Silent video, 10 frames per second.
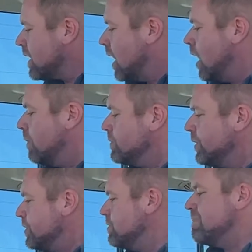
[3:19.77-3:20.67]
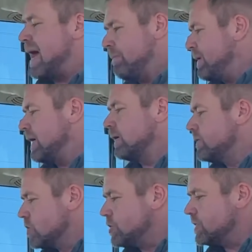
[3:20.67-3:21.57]
Um, you can do mapping.
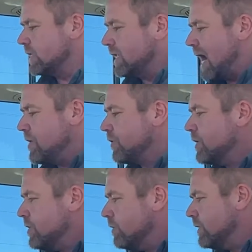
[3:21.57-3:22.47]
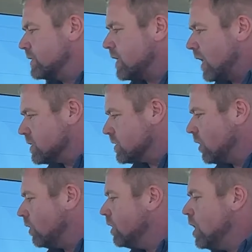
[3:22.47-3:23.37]
There's just a lot you can do in this
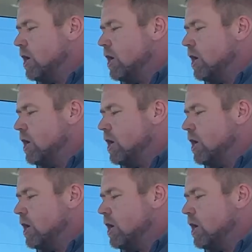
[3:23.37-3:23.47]
console,